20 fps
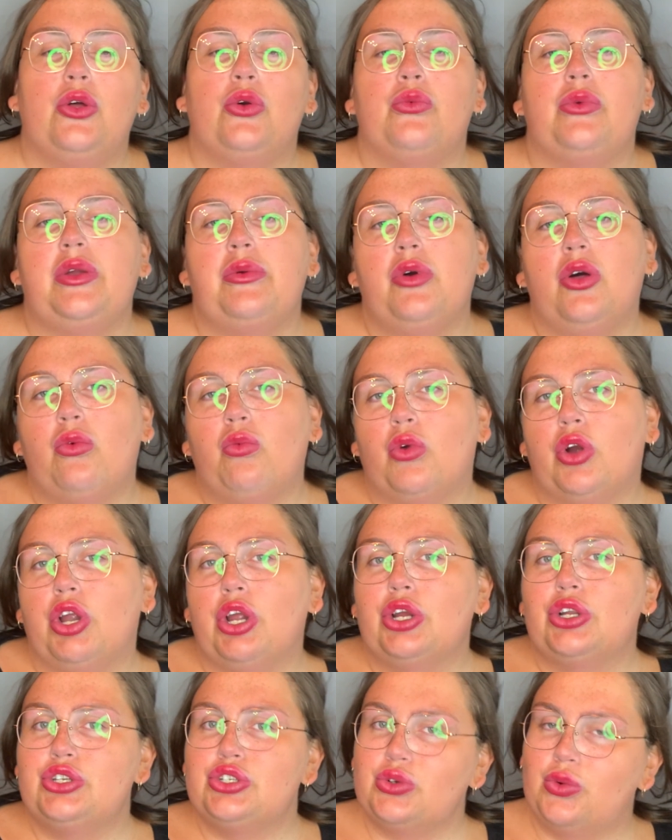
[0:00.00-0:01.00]
we will
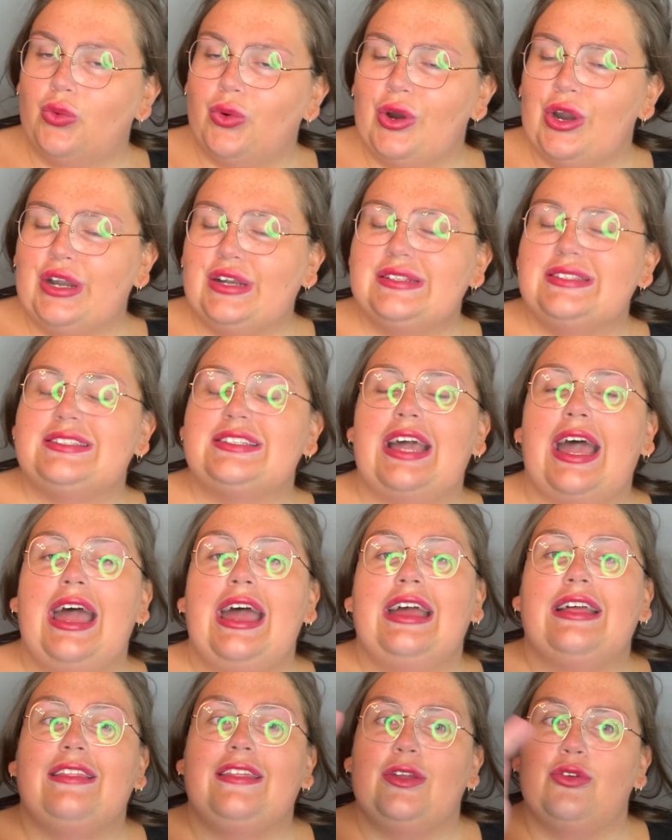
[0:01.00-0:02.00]
work towards
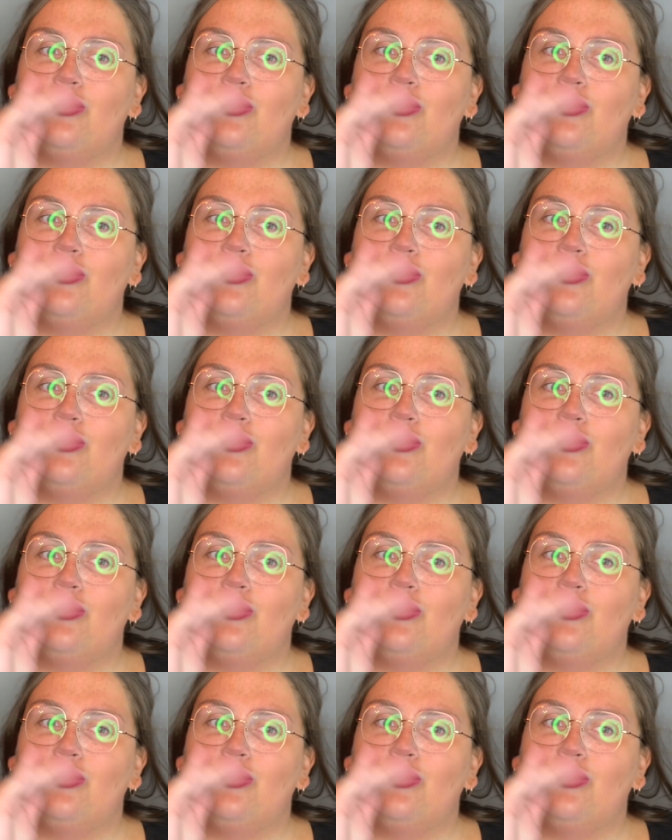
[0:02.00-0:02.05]
the